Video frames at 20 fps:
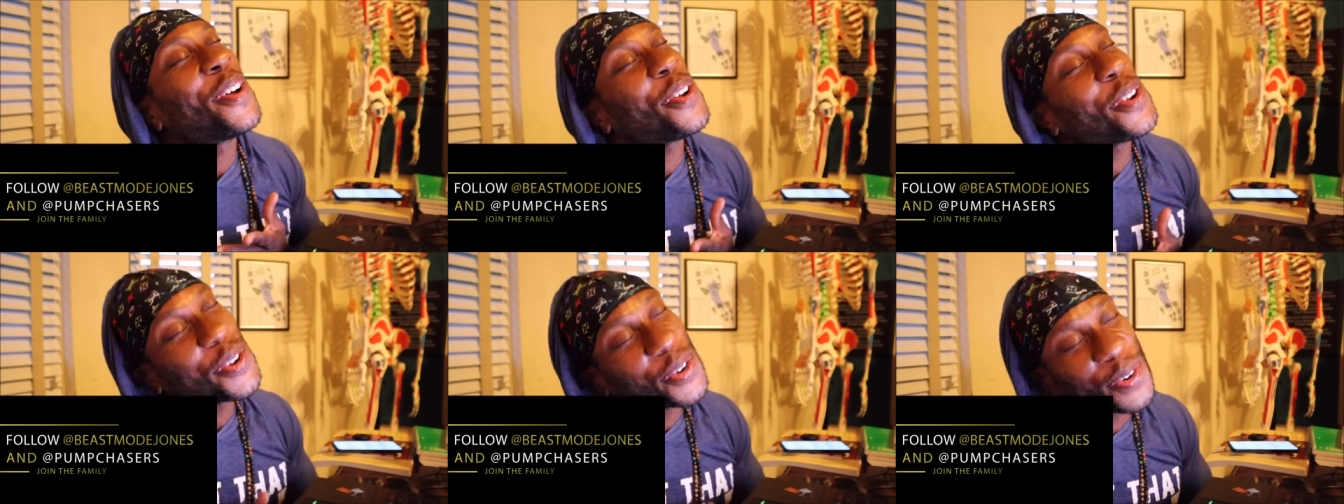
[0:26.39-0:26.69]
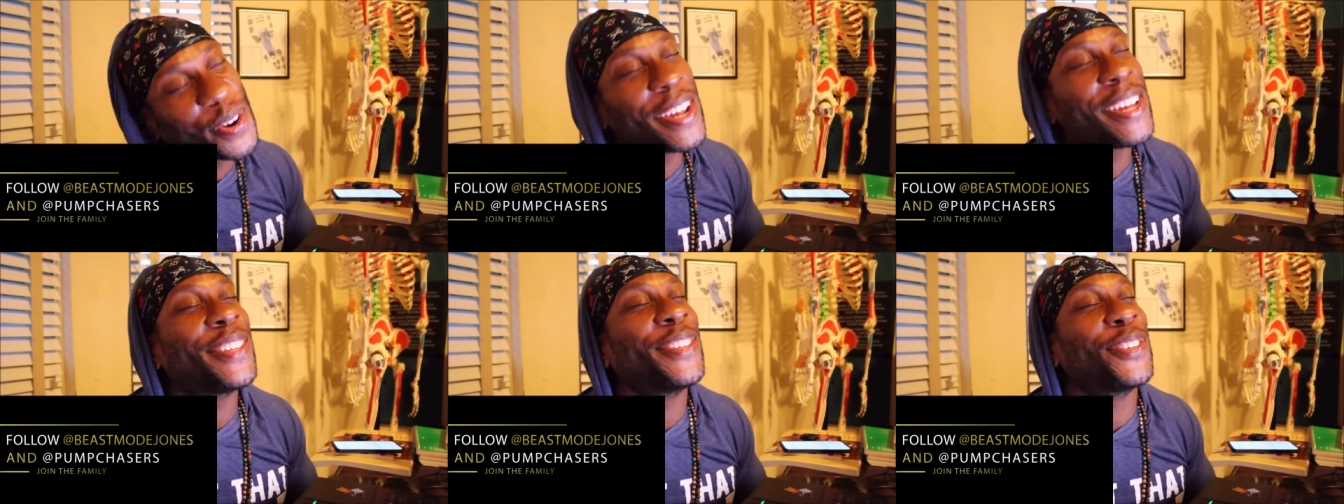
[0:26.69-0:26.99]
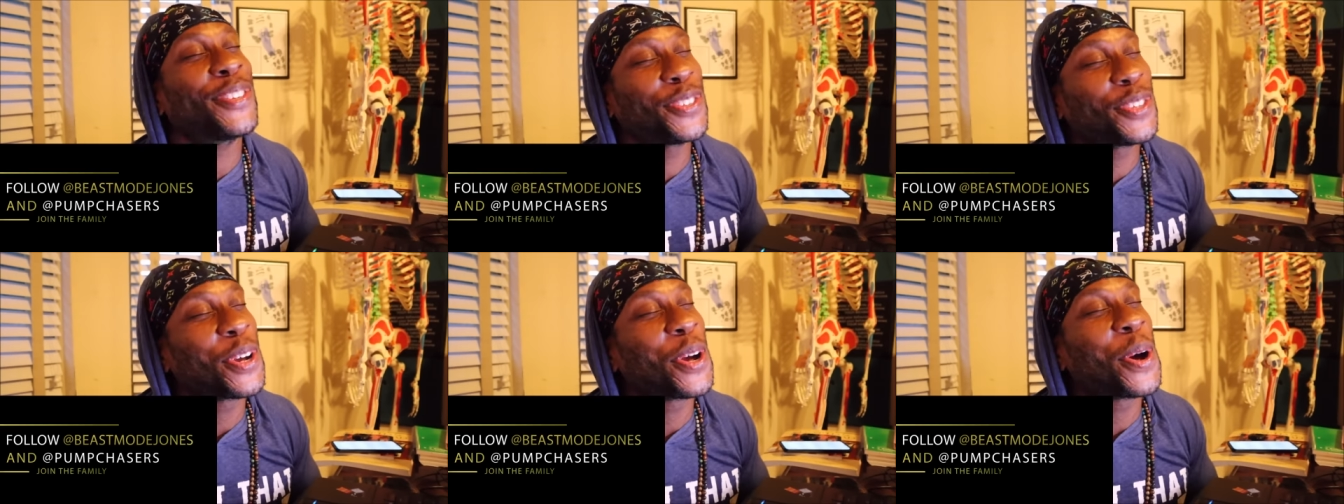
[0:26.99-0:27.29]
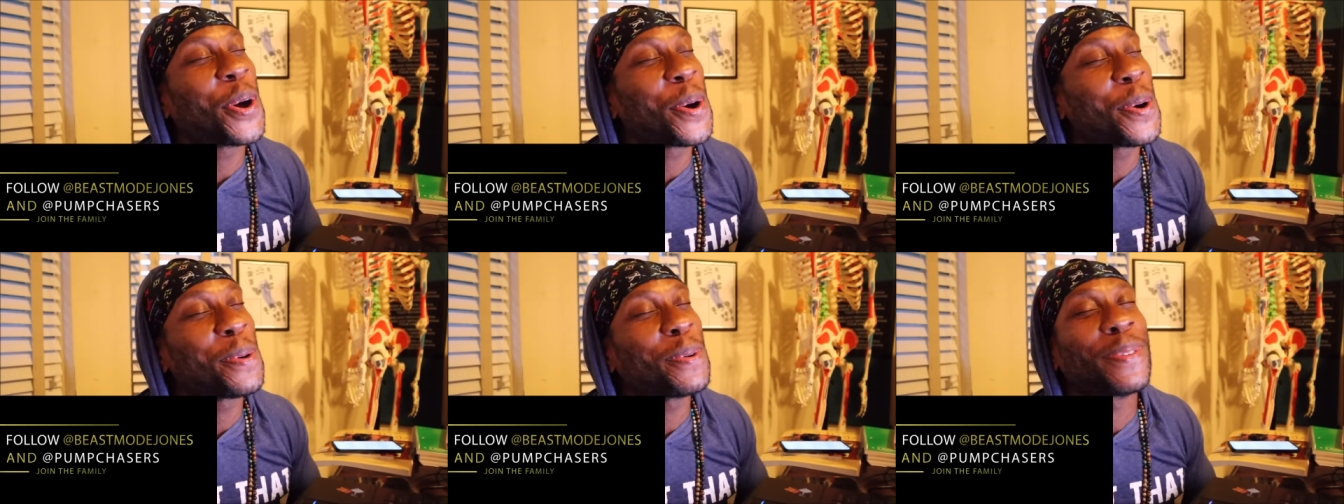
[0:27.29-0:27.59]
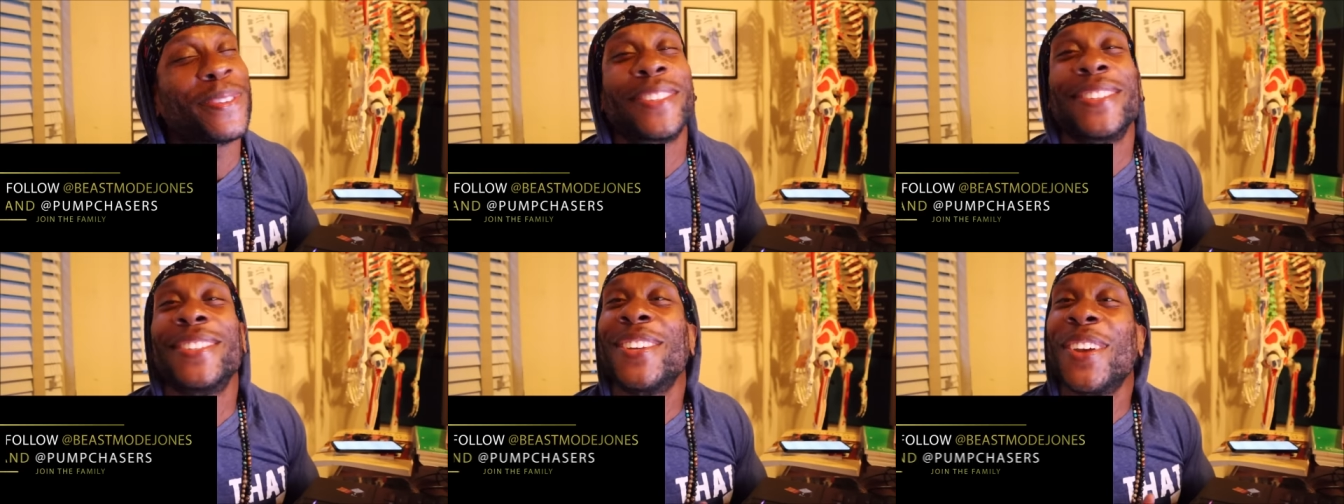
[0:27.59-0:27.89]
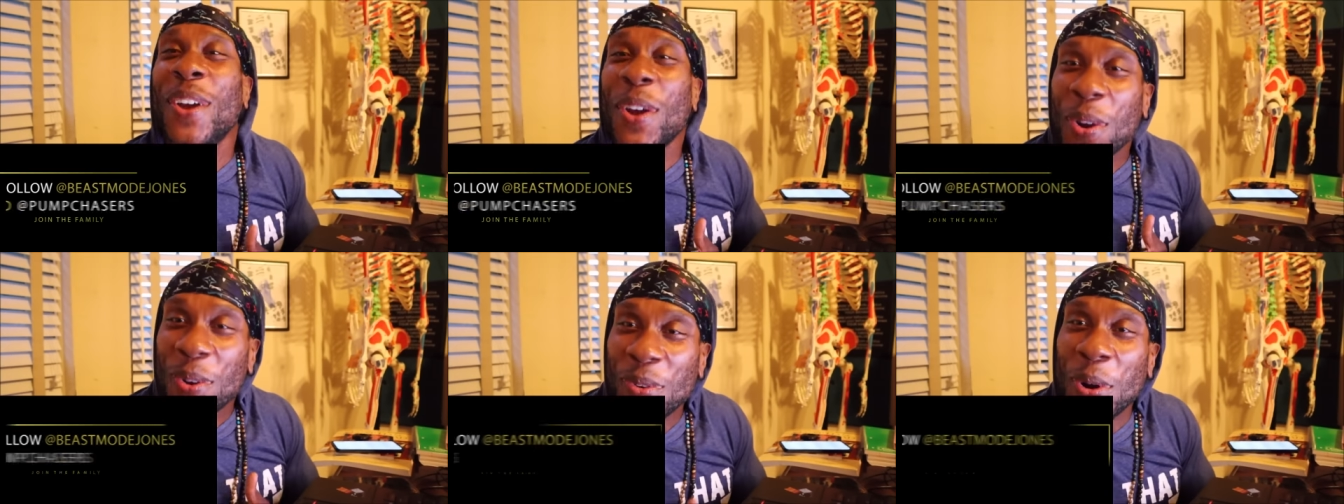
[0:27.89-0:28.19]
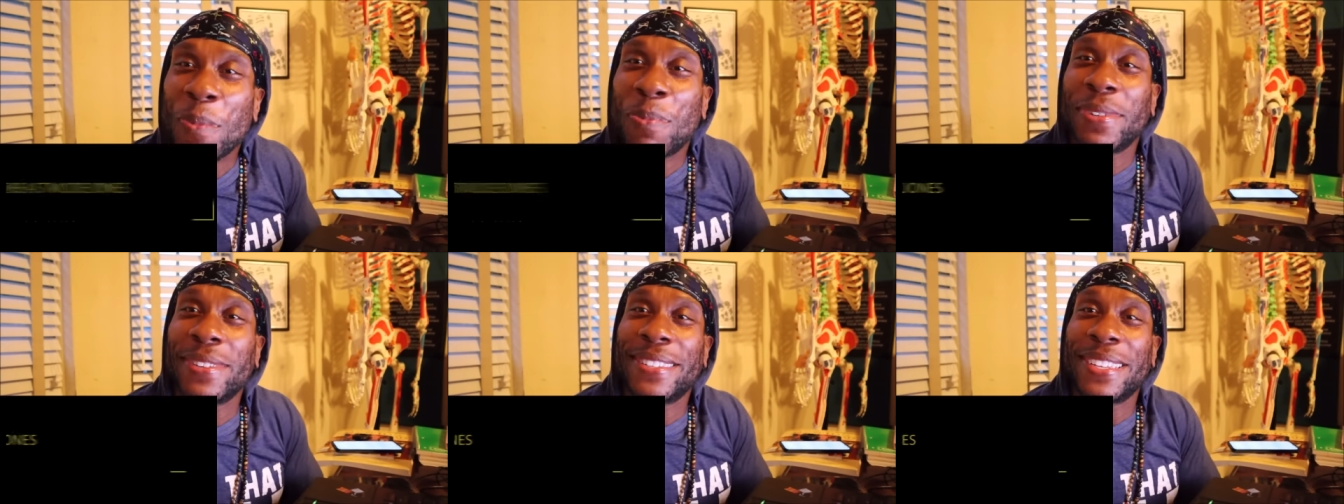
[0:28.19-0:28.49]
Chris Jones,
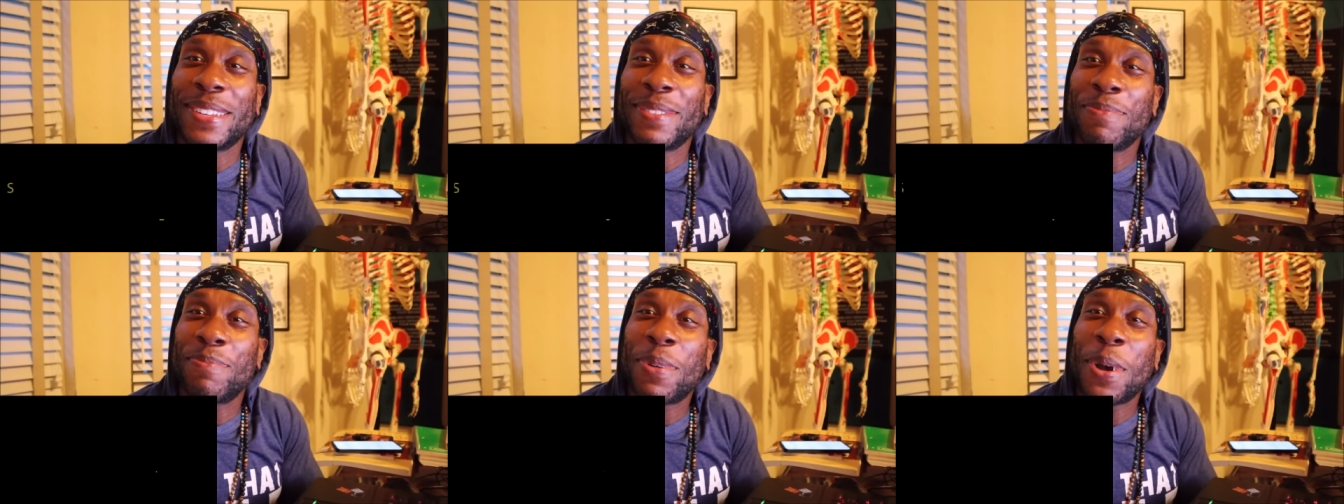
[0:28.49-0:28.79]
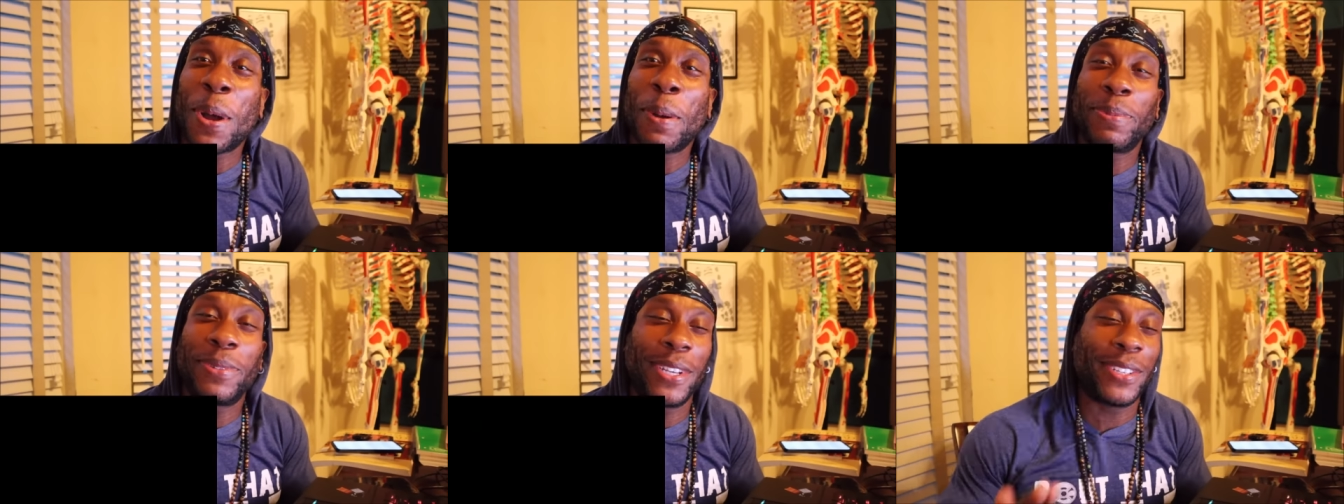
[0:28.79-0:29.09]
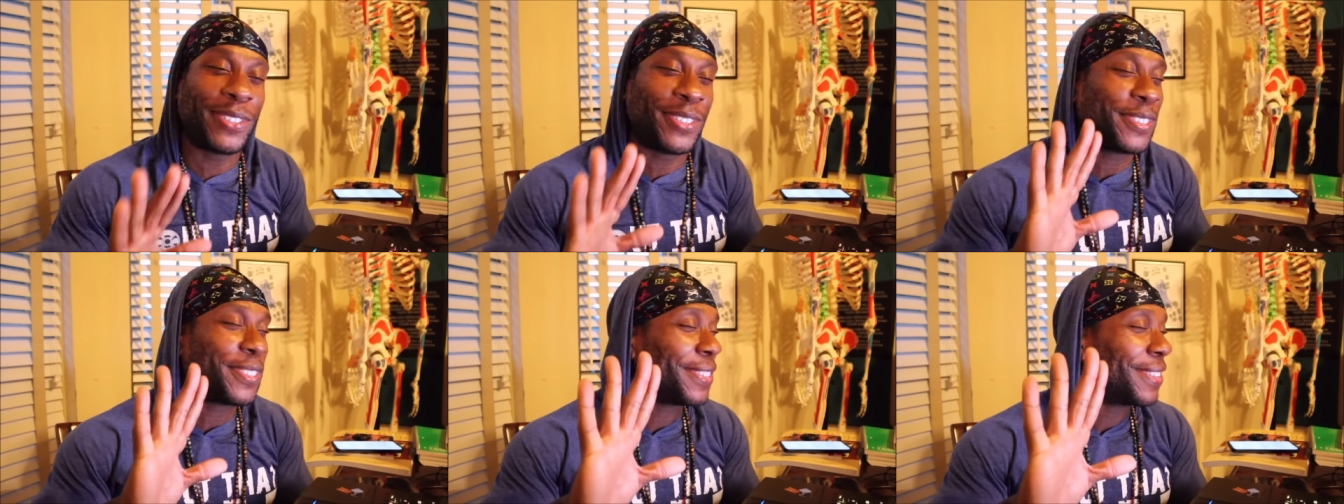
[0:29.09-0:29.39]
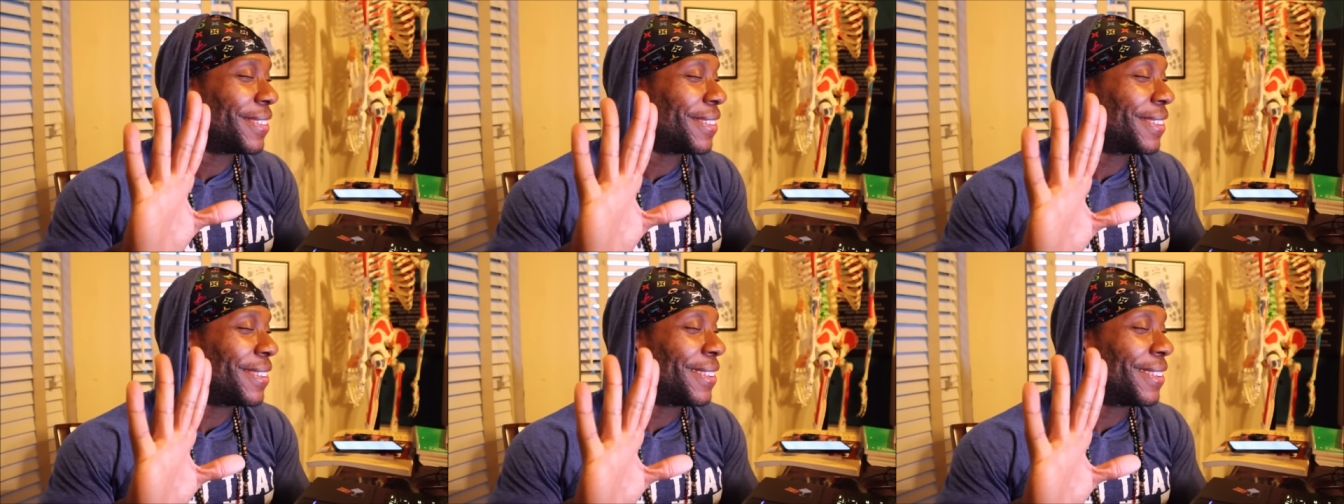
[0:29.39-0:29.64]
representing Pump Chasers.